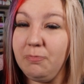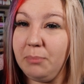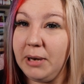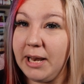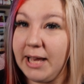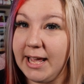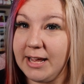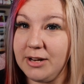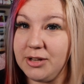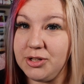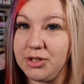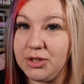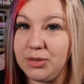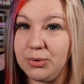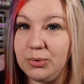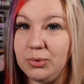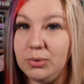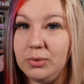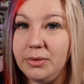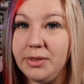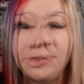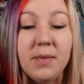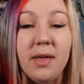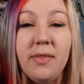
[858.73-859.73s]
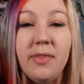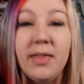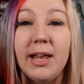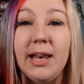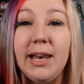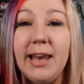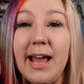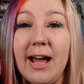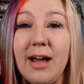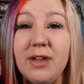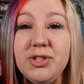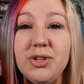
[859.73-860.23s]
blade tool that
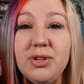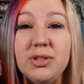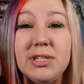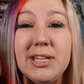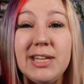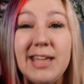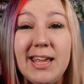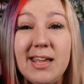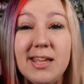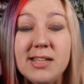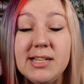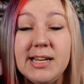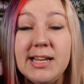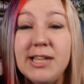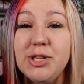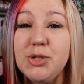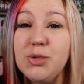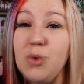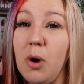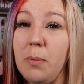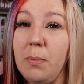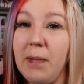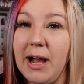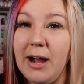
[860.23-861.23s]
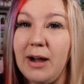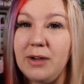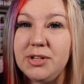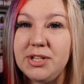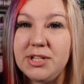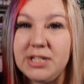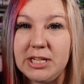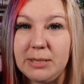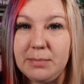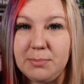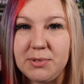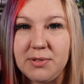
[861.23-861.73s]
allows you to easily swap out
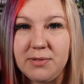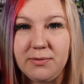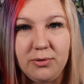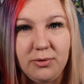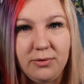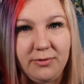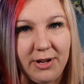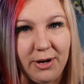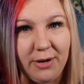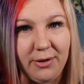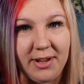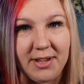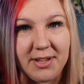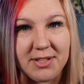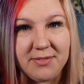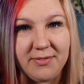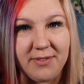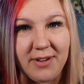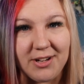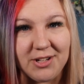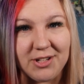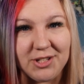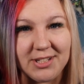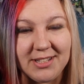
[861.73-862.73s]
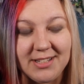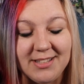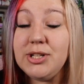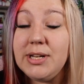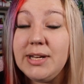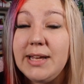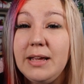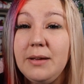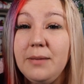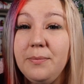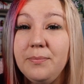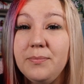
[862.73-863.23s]
tips for various
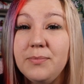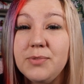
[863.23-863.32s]
functions.